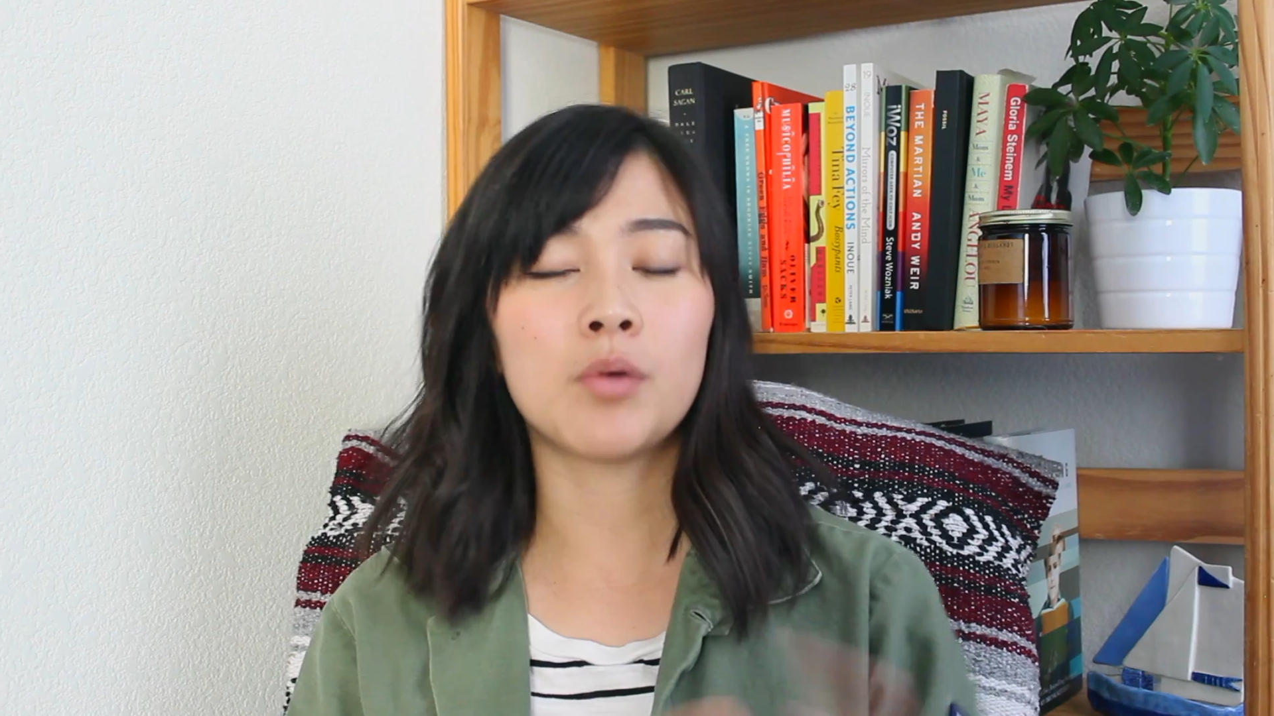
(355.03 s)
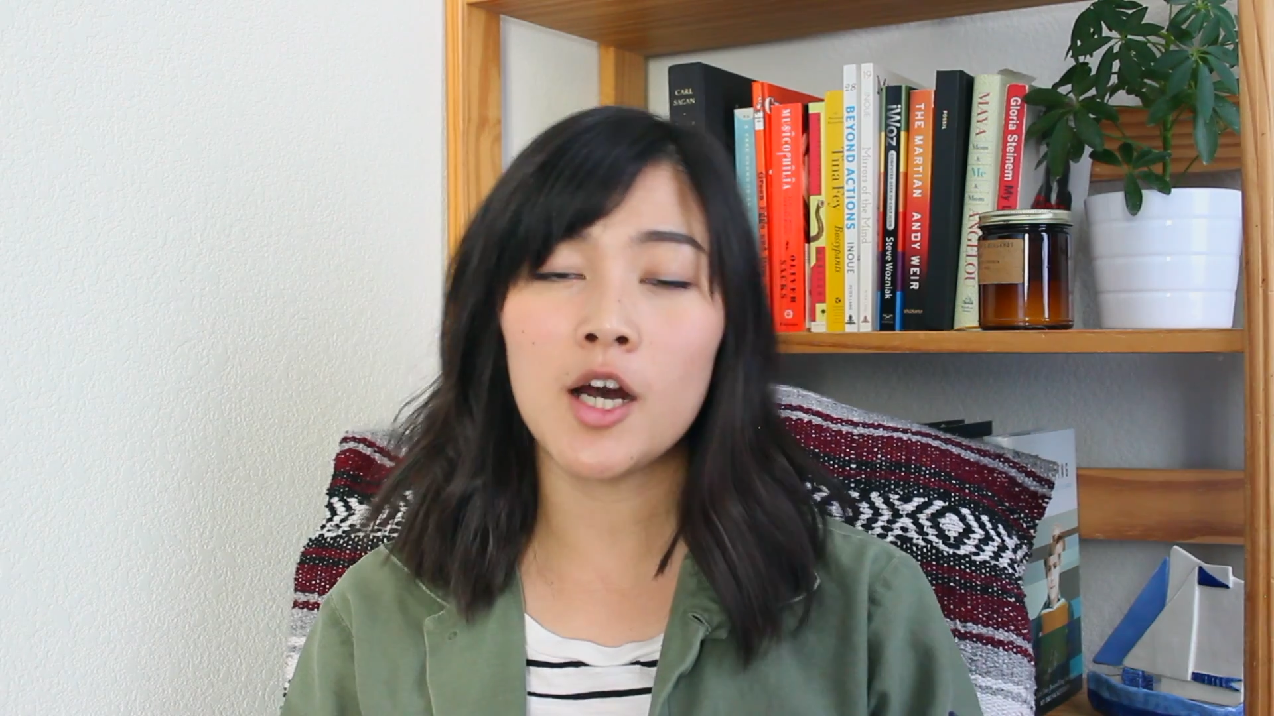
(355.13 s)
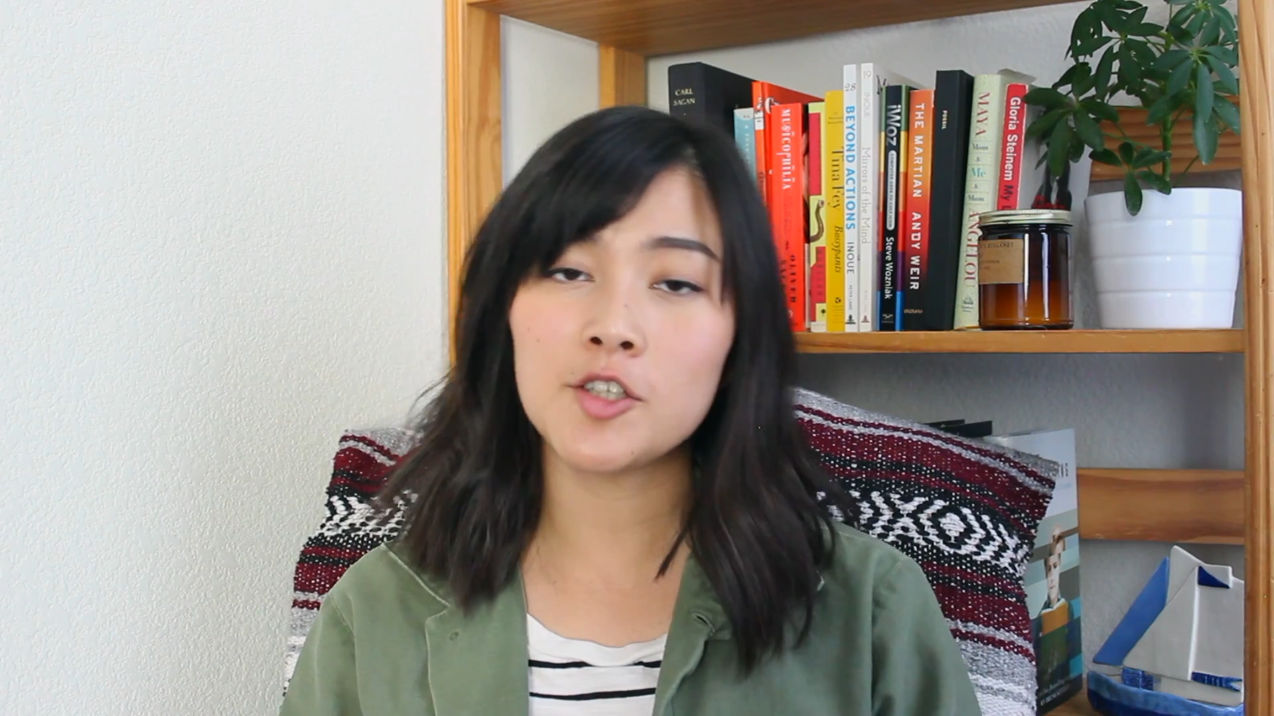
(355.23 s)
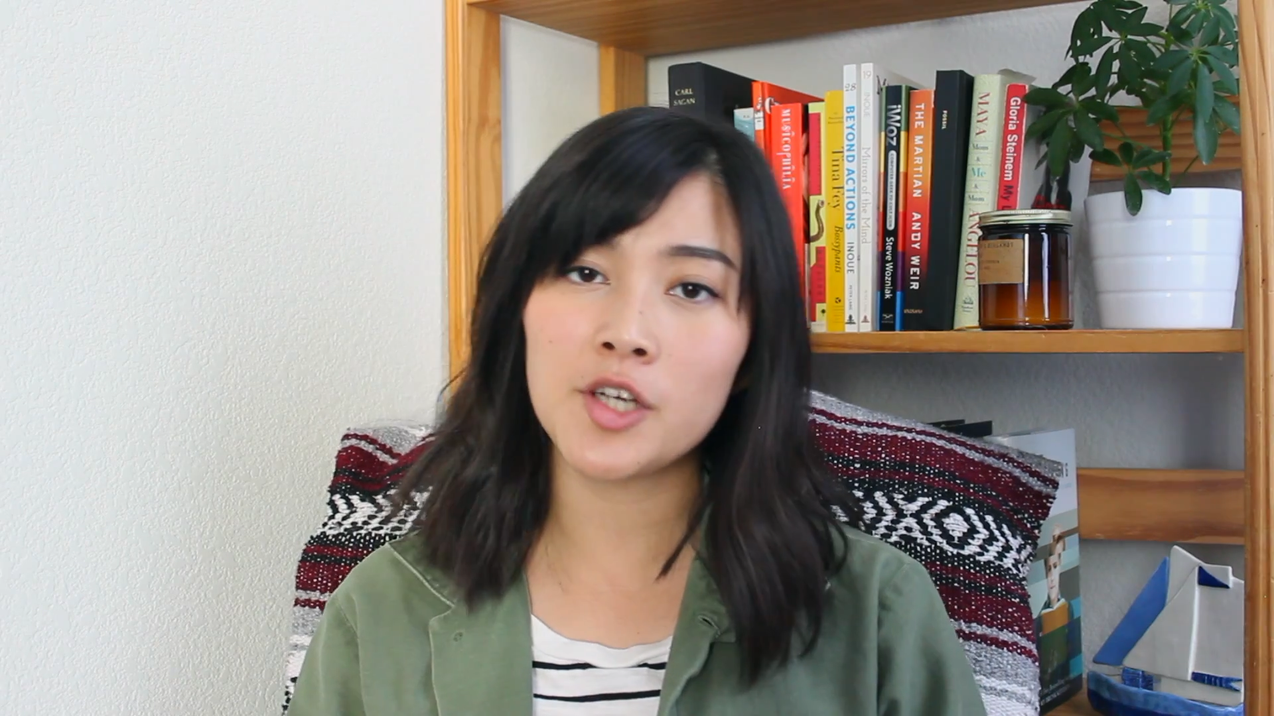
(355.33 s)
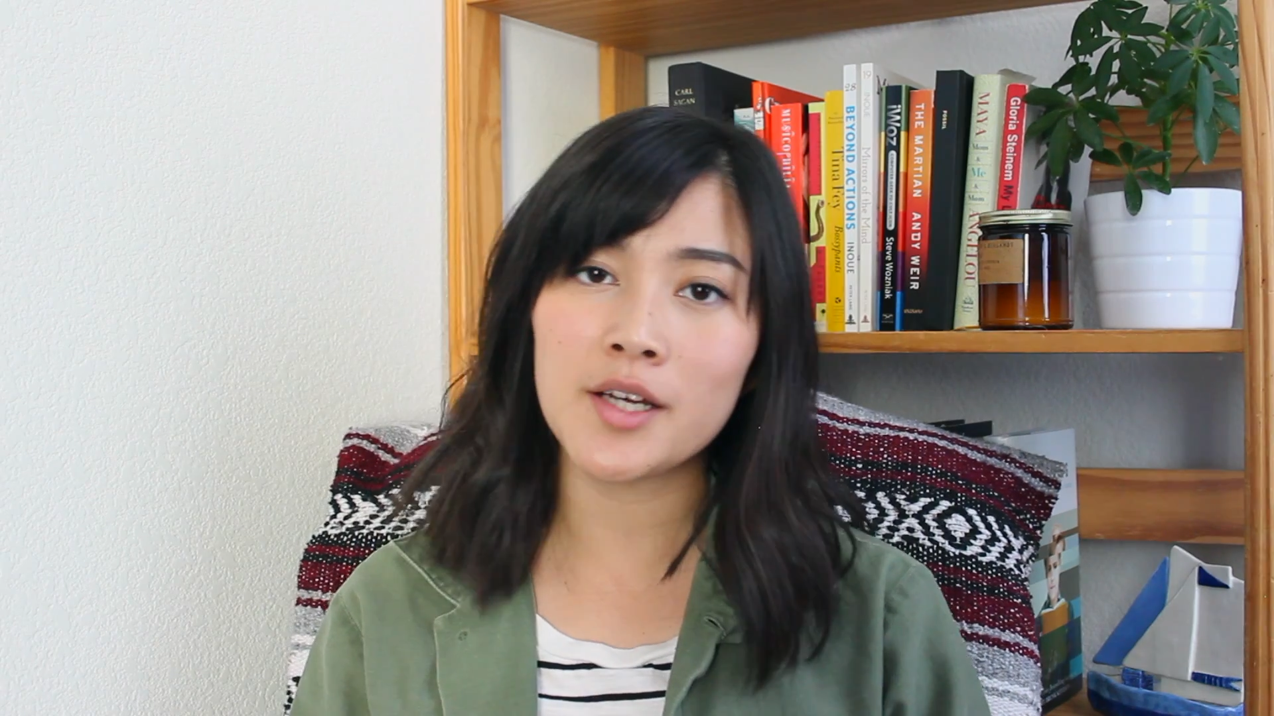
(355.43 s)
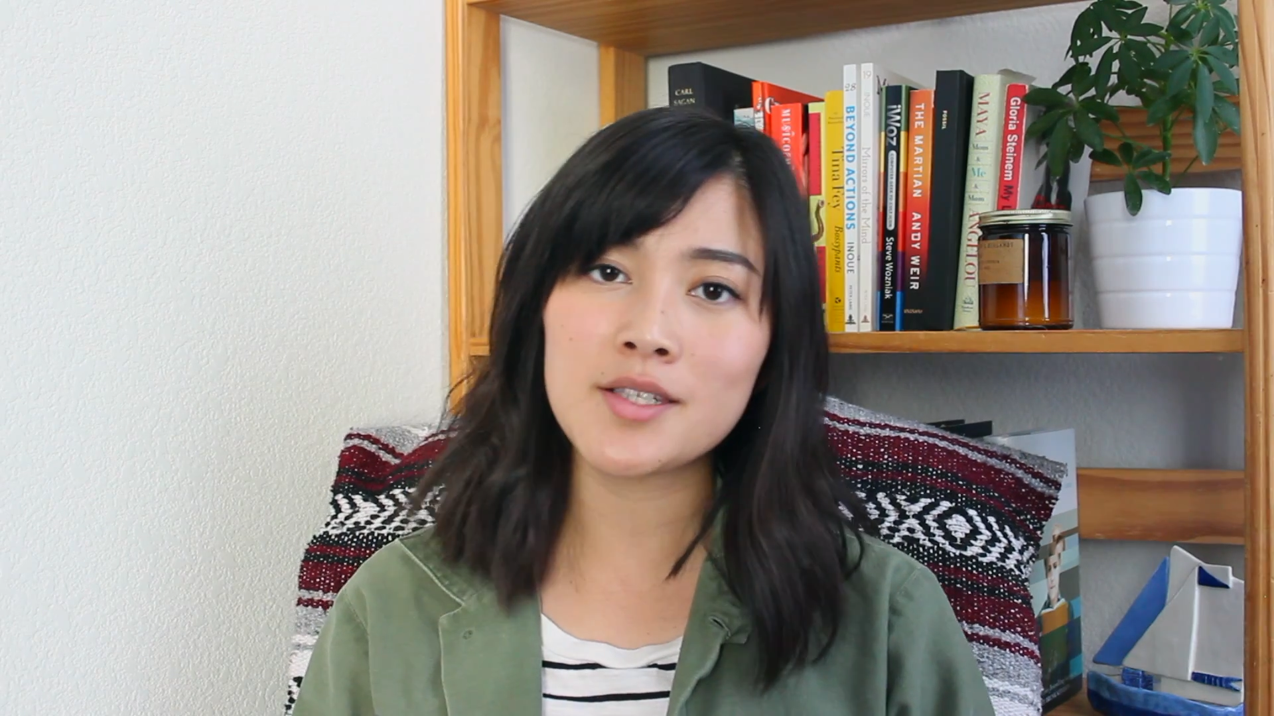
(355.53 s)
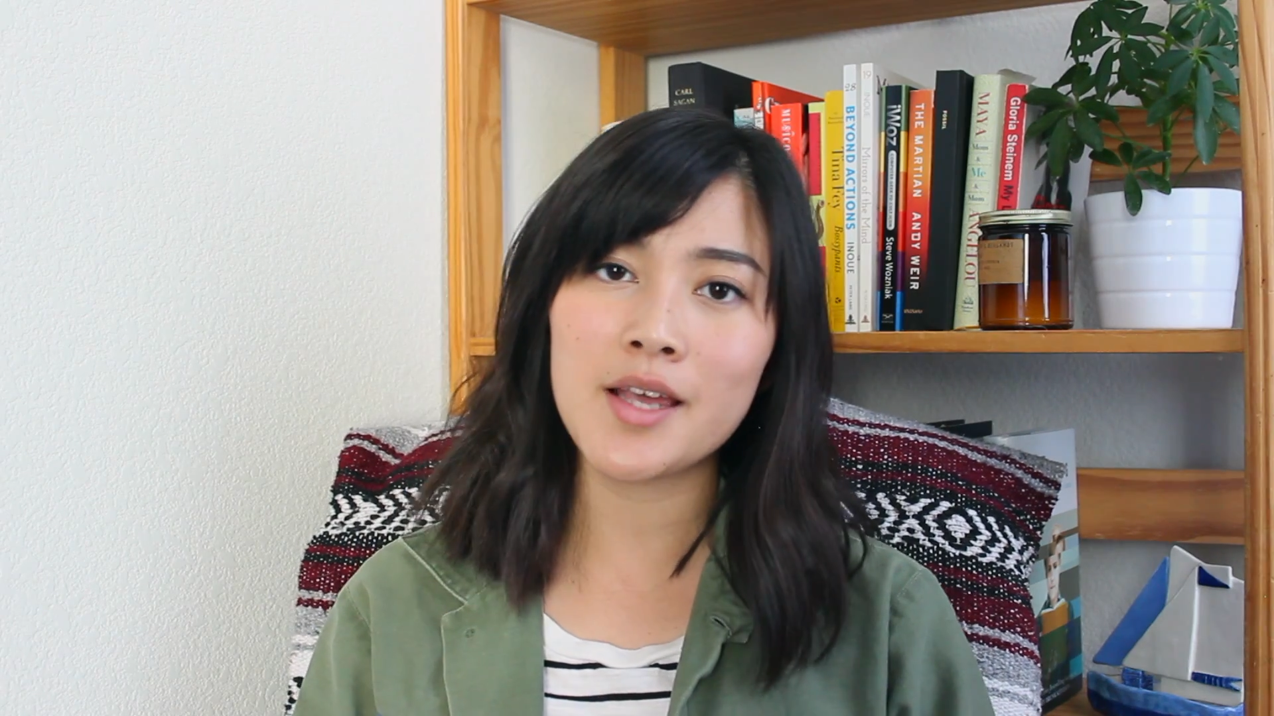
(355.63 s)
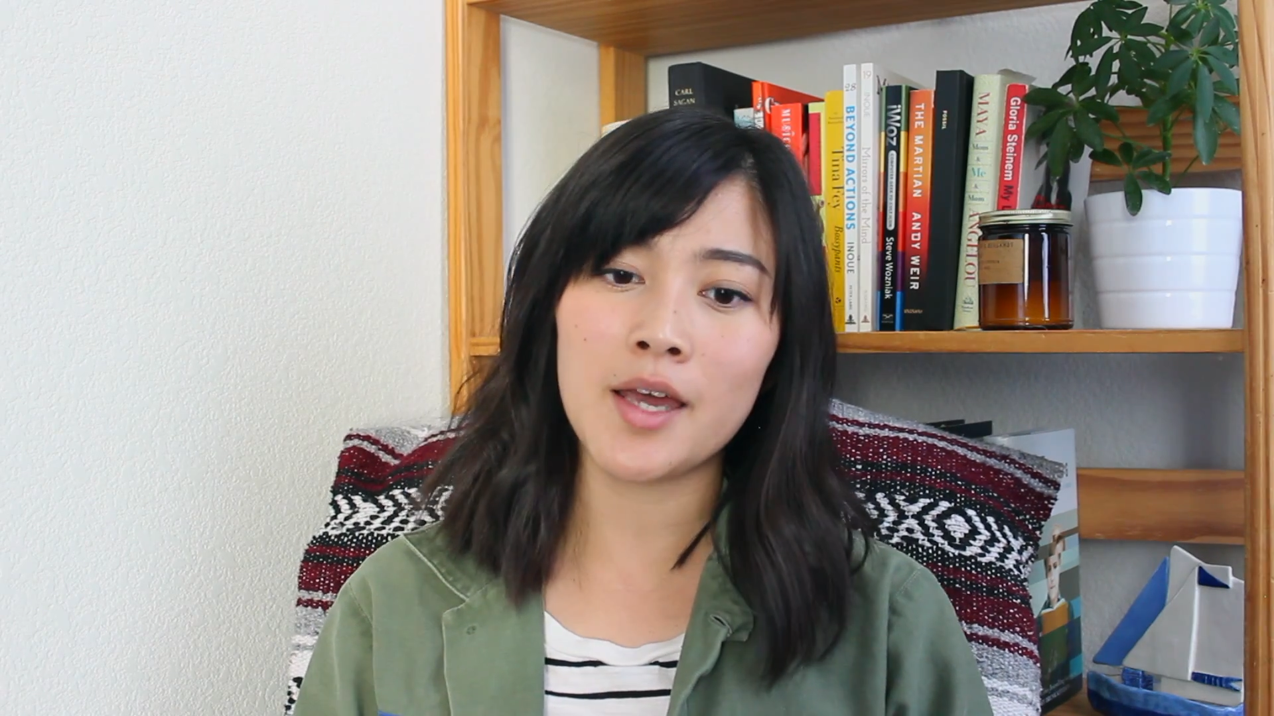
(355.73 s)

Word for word: projects